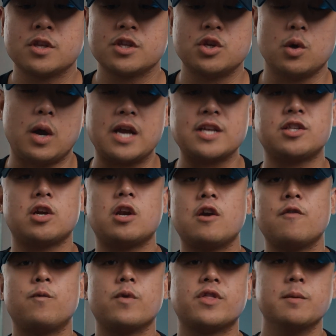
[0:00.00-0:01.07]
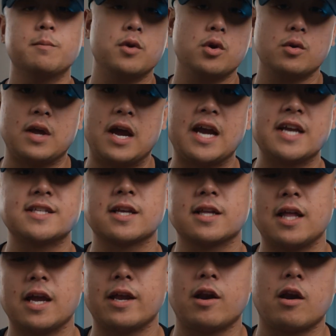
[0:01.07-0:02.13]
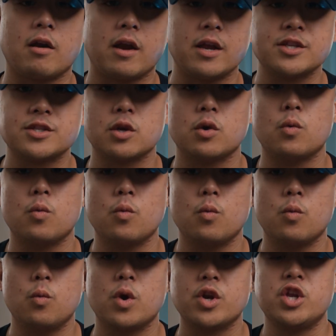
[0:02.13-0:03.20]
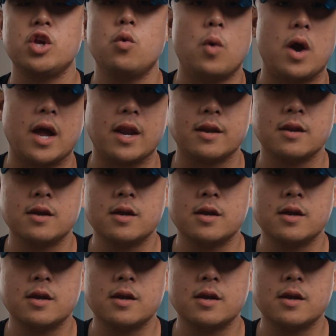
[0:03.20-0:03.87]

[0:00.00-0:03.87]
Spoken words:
So I start off with the mood. I ask the client, alright, so what do you want?